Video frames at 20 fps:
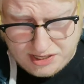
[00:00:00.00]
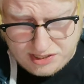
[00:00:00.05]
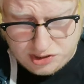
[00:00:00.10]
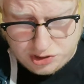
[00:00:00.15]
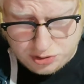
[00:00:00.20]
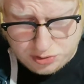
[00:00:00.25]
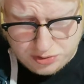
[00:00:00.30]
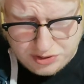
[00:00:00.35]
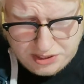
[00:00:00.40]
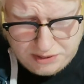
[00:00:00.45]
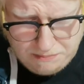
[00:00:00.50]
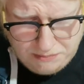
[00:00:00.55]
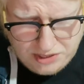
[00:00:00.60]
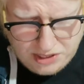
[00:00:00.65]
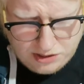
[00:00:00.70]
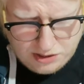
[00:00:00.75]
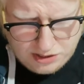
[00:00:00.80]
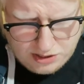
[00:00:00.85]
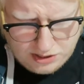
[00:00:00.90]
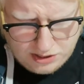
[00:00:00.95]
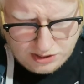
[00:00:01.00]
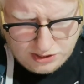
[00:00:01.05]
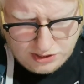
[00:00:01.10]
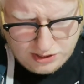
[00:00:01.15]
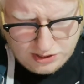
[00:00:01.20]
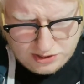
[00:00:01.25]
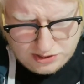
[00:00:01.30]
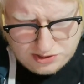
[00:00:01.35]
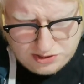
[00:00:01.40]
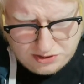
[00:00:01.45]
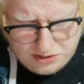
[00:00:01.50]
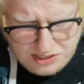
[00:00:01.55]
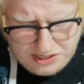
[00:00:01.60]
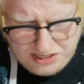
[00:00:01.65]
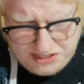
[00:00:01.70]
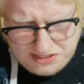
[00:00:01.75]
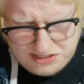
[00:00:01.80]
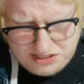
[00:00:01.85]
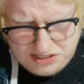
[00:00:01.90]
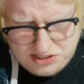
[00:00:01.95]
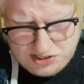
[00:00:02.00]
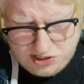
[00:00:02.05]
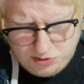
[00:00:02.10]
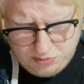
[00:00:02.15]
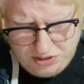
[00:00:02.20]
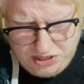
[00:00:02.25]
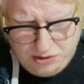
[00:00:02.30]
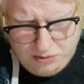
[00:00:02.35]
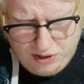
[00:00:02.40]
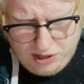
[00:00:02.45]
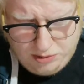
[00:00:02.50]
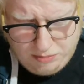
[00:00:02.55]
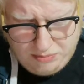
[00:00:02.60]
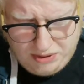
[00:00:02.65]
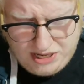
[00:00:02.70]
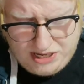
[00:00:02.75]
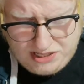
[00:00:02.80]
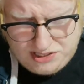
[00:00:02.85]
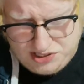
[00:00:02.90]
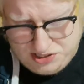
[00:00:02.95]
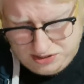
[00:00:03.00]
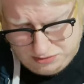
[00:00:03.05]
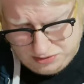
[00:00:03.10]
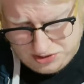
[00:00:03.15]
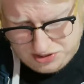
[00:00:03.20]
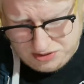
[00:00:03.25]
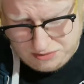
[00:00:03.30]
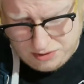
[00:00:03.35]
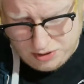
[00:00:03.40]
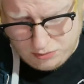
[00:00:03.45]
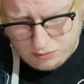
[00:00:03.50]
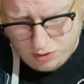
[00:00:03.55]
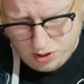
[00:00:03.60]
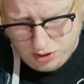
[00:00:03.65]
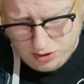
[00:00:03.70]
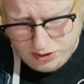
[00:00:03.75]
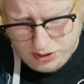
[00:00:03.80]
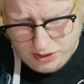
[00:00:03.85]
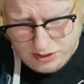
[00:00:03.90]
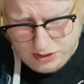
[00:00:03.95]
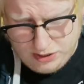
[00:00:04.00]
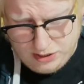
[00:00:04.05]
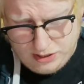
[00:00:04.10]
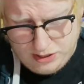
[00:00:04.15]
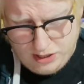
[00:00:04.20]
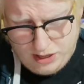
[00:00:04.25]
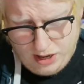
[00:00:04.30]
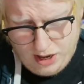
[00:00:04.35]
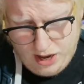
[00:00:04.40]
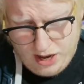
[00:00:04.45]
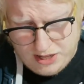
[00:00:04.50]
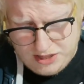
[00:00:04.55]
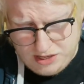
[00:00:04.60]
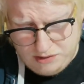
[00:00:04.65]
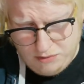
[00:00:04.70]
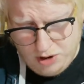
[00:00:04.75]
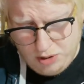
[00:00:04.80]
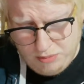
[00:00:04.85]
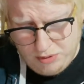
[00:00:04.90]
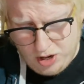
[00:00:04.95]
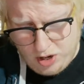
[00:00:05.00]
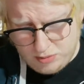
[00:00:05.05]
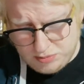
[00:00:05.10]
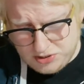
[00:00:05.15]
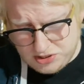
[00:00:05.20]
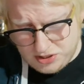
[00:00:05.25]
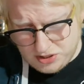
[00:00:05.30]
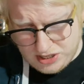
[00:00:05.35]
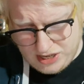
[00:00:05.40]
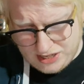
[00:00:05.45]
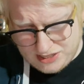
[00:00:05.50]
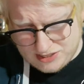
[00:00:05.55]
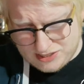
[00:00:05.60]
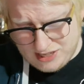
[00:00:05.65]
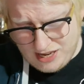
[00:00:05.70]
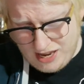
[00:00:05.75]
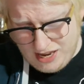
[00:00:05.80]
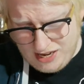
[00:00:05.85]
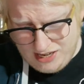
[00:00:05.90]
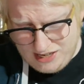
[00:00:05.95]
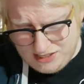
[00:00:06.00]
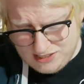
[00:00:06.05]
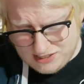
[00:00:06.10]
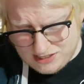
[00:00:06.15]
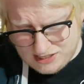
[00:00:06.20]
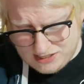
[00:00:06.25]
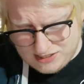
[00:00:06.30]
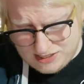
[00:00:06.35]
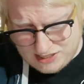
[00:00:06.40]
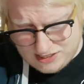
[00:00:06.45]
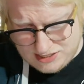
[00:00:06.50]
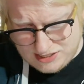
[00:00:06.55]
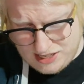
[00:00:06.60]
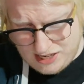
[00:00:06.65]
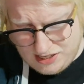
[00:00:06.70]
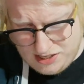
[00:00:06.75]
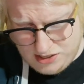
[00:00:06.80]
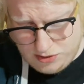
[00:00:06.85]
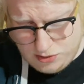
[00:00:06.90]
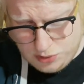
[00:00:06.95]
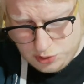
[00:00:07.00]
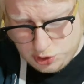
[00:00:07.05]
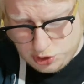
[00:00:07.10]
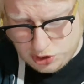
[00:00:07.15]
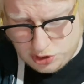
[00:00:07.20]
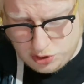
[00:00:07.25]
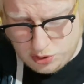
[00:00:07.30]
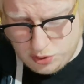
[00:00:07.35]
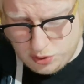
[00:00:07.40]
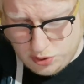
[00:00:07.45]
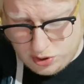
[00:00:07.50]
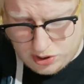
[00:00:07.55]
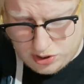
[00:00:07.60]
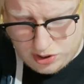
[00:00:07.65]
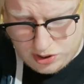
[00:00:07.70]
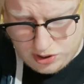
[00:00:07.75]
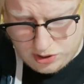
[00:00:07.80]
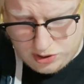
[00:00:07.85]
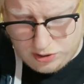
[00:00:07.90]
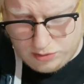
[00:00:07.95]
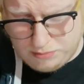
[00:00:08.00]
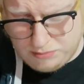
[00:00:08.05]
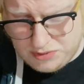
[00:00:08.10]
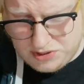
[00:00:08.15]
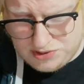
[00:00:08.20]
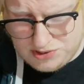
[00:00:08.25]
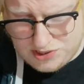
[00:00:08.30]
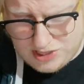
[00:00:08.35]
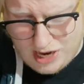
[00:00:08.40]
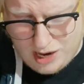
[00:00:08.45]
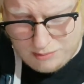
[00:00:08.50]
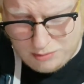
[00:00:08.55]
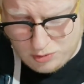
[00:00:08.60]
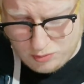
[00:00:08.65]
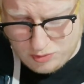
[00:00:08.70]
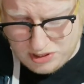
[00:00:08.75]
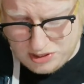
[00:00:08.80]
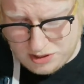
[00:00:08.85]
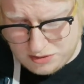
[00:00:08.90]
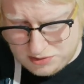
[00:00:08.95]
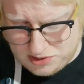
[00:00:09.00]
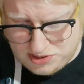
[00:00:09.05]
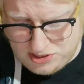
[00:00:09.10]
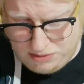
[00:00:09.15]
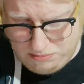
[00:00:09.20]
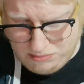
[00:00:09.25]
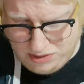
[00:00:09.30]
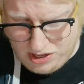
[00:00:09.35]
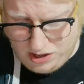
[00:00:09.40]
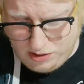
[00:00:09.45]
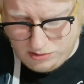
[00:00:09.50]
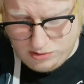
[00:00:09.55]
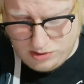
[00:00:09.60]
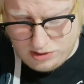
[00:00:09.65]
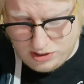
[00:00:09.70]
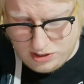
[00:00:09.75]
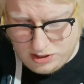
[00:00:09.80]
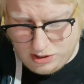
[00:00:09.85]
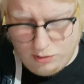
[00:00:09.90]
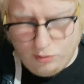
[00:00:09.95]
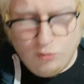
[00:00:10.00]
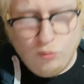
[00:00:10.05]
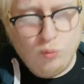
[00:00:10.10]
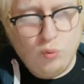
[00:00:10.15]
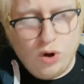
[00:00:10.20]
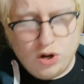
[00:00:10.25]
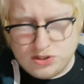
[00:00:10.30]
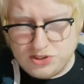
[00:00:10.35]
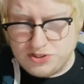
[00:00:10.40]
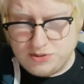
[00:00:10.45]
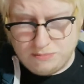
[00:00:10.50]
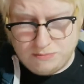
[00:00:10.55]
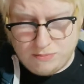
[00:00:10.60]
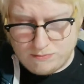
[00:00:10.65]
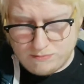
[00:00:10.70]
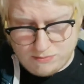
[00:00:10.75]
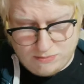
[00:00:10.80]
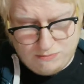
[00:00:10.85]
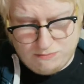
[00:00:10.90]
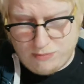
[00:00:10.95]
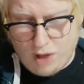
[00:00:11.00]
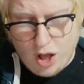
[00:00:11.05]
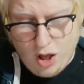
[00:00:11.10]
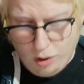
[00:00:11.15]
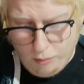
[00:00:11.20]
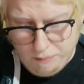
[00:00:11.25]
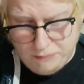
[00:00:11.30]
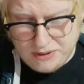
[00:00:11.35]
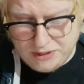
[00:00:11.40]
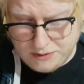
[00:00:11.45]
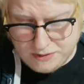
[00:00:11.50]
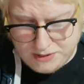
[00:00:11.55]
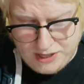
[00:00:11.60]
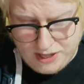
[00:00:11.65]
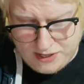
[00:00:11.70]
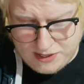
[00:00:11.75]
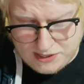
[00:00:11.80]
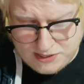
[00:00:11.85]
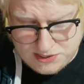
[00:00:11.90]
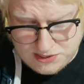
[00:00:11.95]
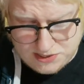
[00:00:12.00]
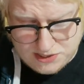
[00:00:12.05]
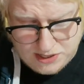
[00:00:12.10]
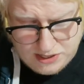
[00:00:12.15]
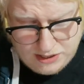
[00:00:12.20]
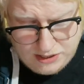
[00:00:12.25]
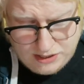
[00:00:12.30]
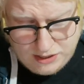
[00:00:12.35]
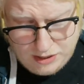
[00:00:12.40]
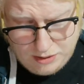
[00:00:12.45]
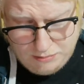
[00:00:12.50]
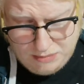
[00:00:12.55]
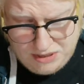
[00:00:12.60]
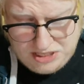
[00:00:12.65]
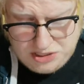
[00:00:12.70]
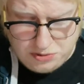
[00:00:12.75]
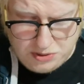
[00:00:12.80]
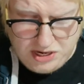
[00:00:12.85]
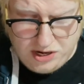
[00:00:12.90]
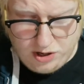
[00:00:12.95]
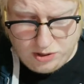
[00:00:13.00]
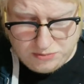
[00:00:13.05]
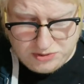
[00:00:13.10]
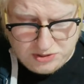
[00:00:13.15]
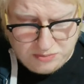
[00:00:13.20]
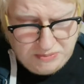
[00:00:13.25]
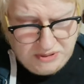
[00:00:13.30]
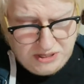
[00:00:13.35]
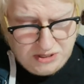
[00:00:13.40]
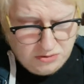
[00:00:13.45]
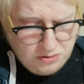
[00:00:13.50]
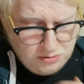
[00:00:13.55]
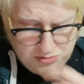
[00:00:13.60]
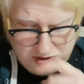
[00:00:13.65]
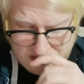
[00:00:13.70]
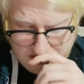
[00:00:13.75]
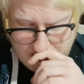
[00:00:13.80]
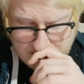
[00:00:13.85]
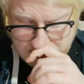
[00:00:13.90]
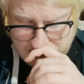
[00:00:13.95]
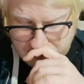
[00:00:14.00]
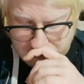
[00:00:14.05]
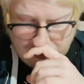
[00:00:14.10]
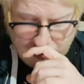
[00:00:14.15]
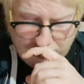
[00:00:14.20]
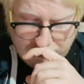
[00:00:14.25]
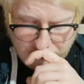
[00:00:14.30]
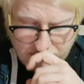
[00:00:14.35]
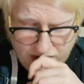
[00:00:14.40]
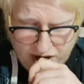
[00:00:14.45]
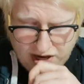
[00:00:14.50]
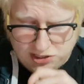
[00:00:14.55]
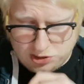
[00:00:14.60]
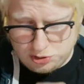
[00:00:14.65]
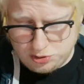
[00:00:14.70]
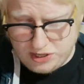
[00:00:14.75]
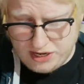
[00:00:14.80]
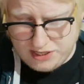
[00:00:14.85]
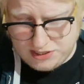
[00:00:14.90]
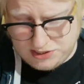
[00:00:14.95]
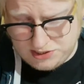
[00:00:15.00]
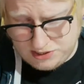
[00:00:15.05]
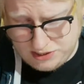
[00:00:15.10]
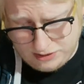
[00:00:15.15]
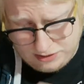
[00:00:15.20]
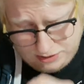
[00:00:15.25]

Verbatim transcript: injury. So the yeast is WLP001, uh, the aroma hops are Cascade, Centennial, Chinook, Columbus, Amarillo, Simcoe. What a hop build that is. Bittering hops are Pilgrim CO2 Alpha Extract.